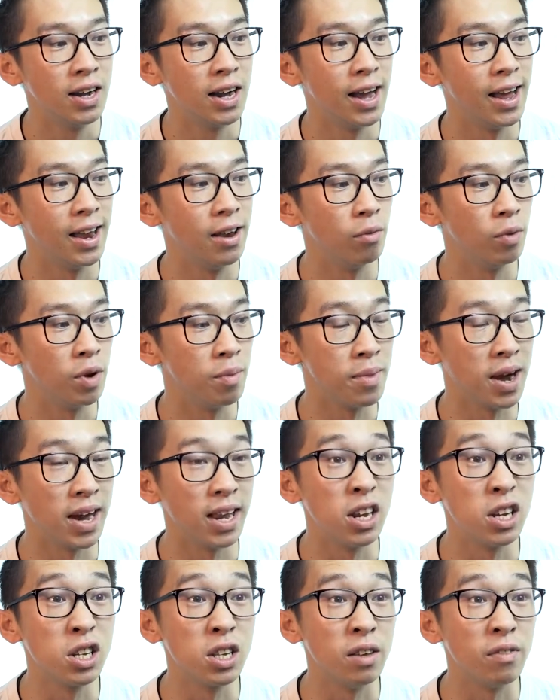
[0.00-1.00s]
and we
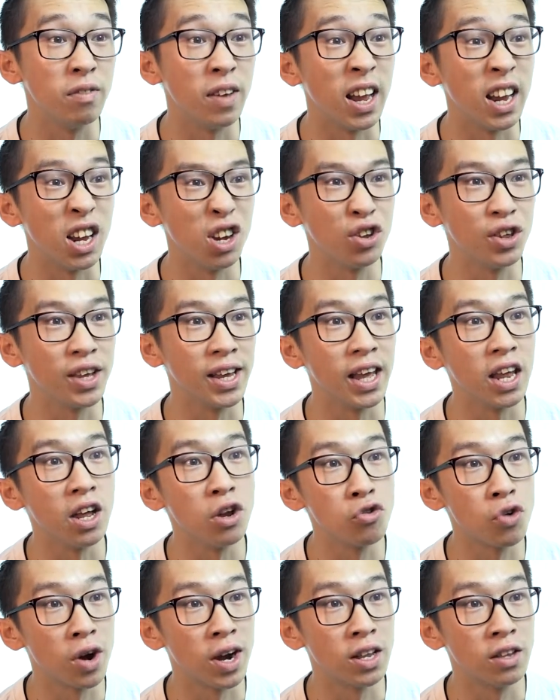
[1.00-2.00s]
managed to eventually get it
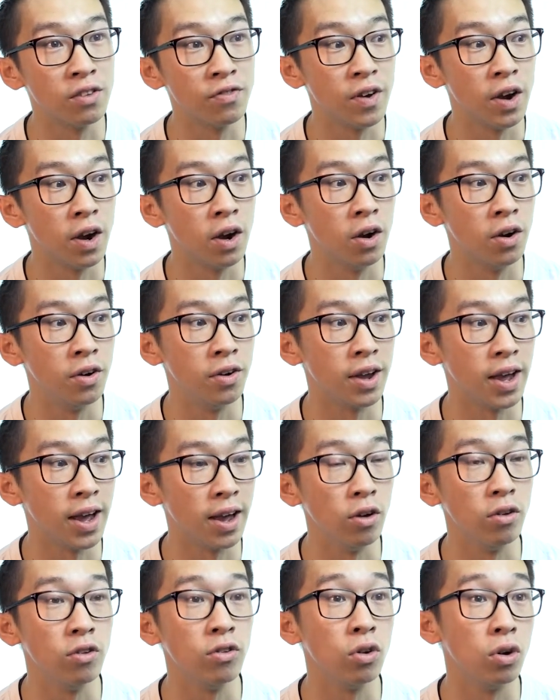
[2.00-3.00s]
transferred
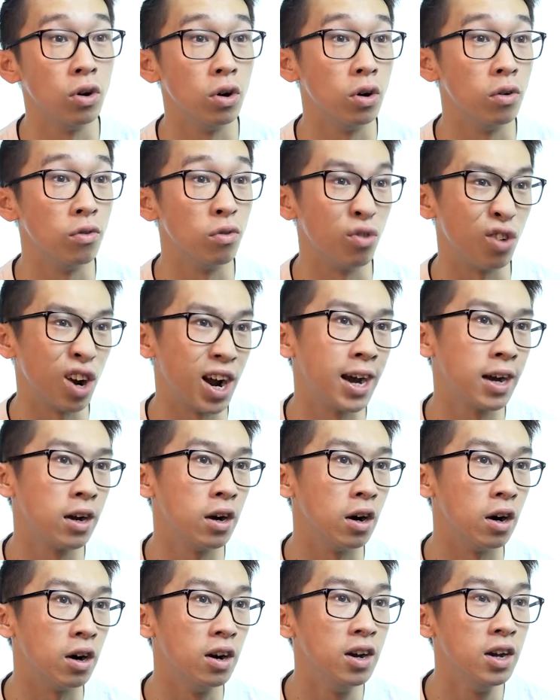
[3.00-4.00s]
out of
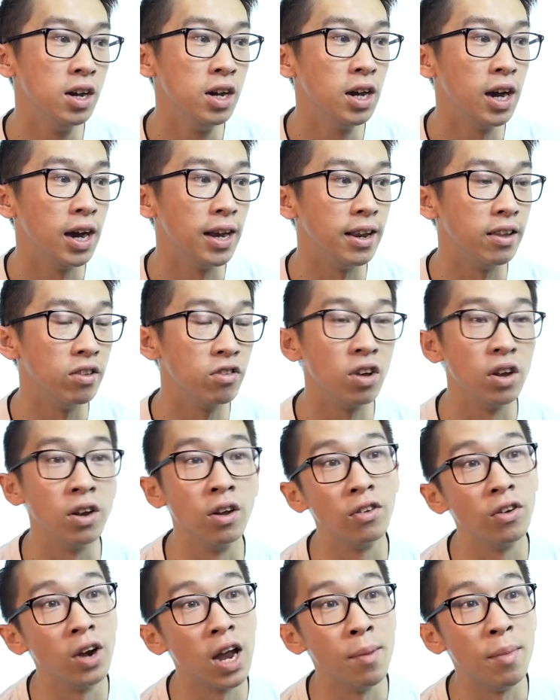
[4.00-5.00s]
Raqqa and into
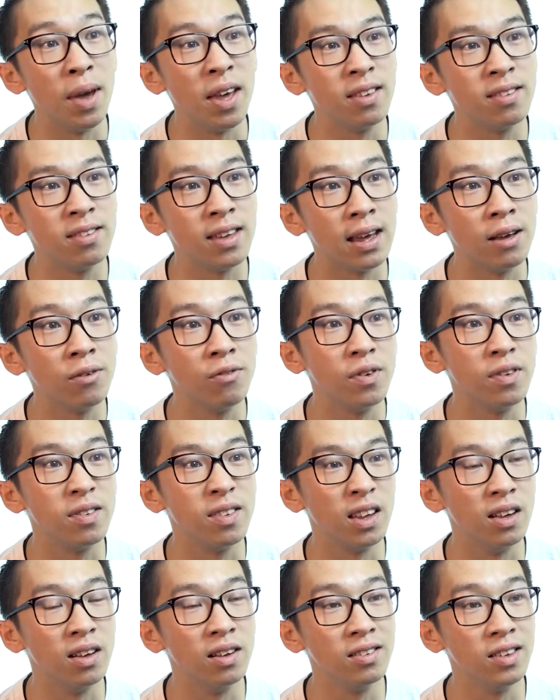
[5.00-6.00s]
another MSF
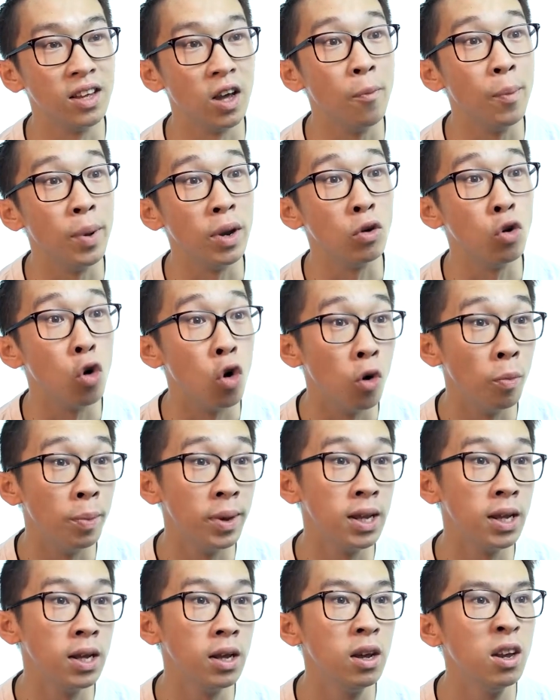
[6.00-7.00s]
facility up in
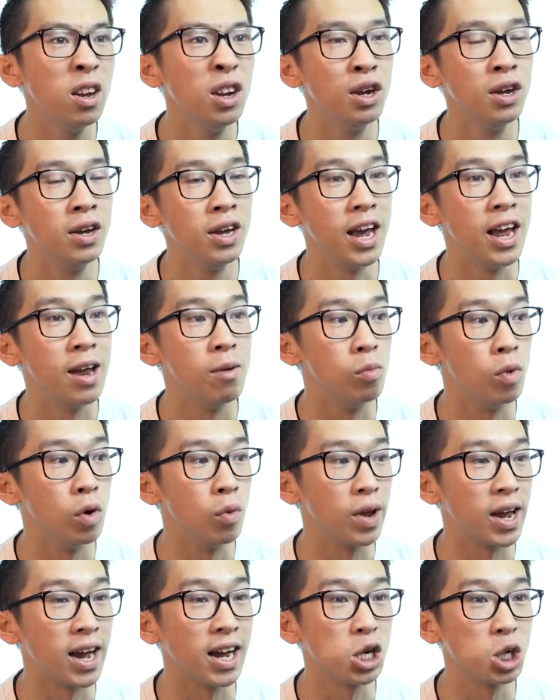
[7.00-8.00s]
Kobani, where
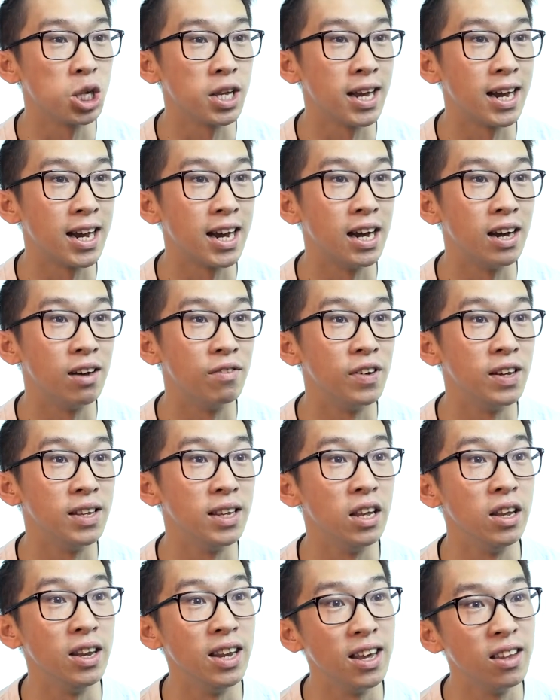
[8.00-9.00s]
we actually have a
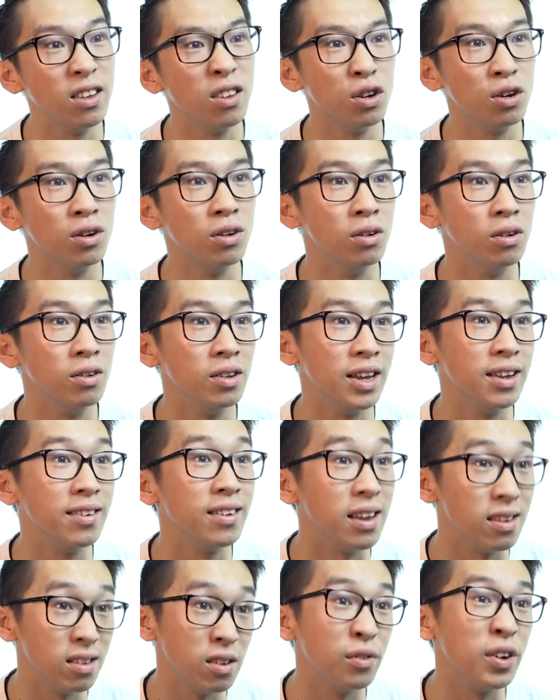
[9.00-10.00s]
neonatal
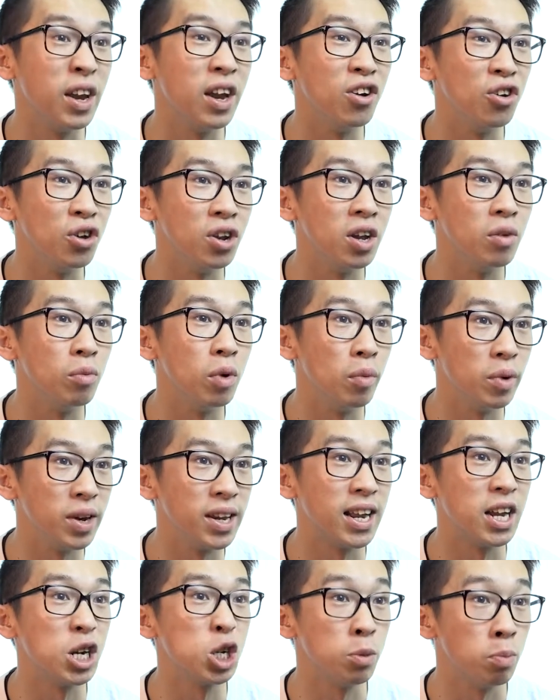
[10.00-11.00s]
intensive care unit where we
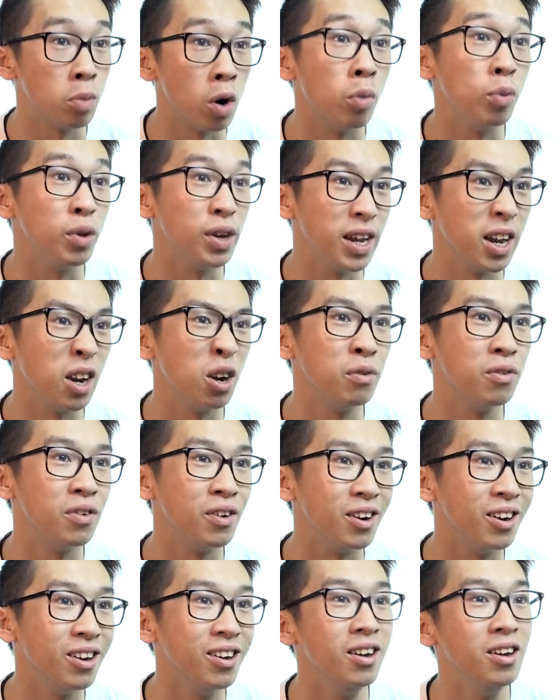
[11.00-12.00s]
can actually properly care for
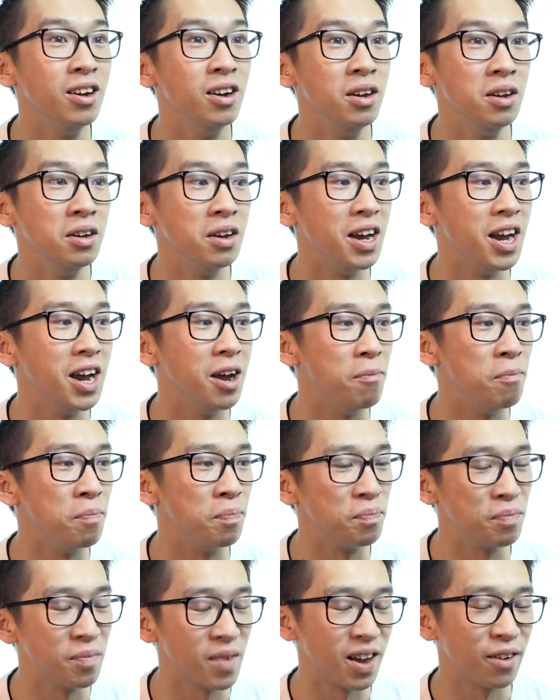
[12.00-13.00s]
it.
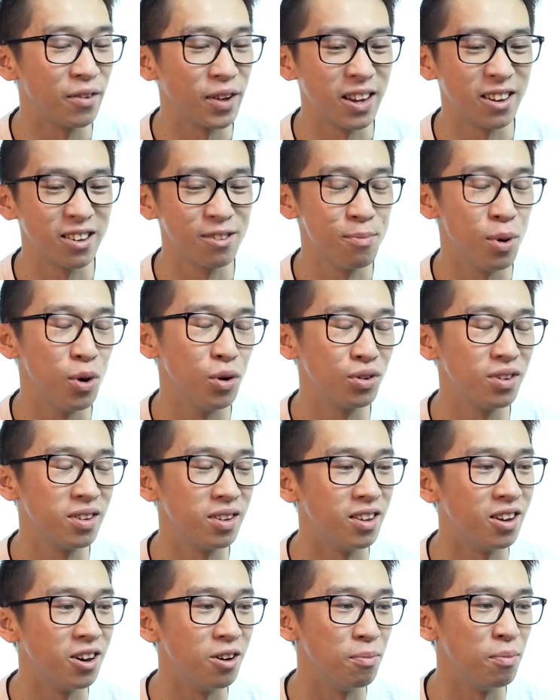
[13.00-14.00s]
I think I spoke to
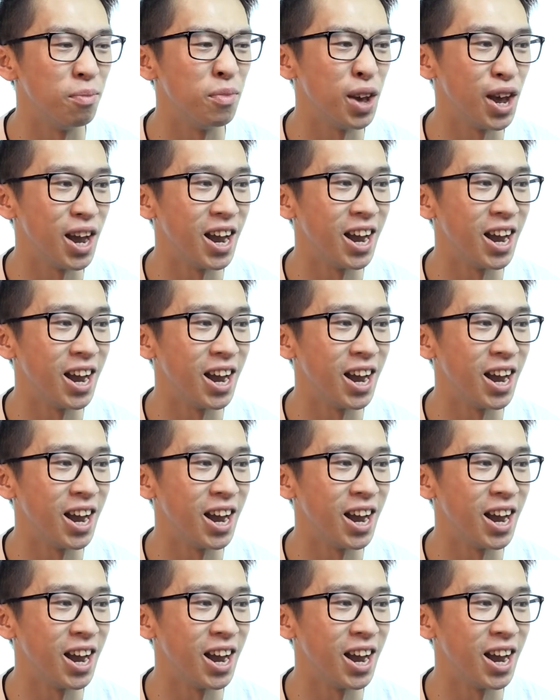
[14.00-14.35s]
them